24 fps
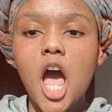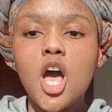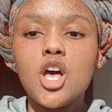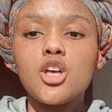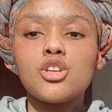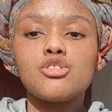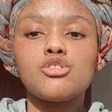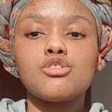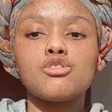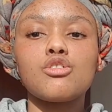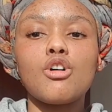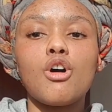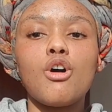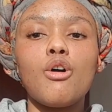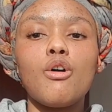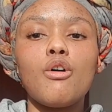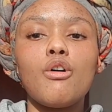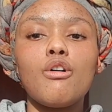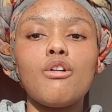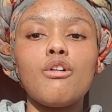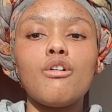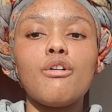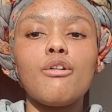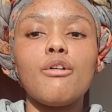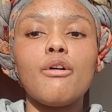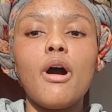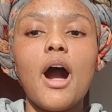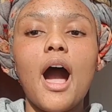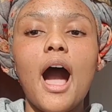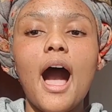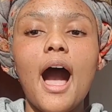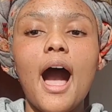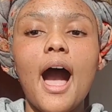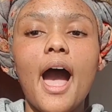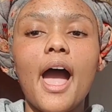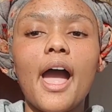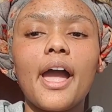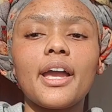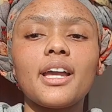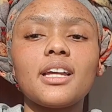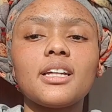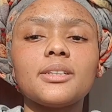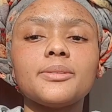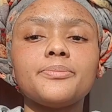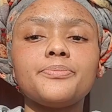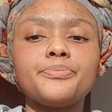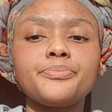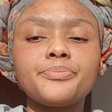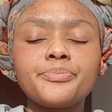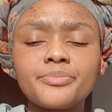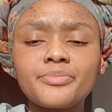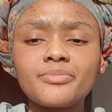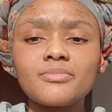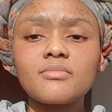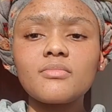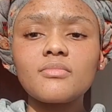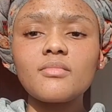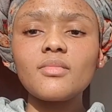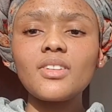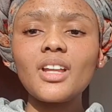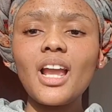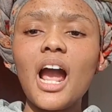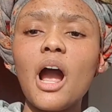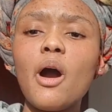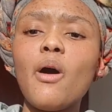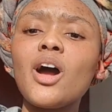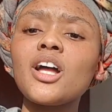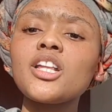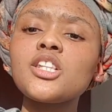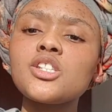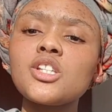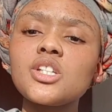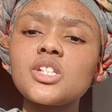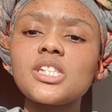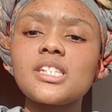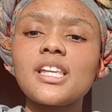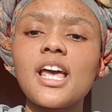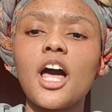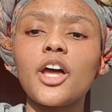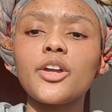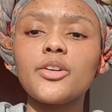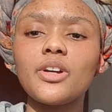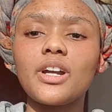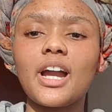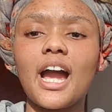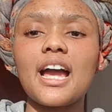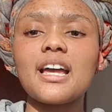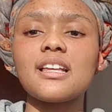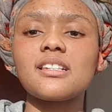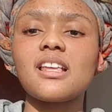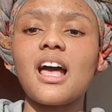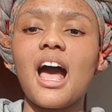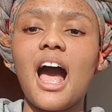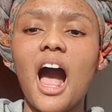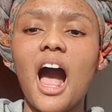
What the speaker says: So I want to tell you guys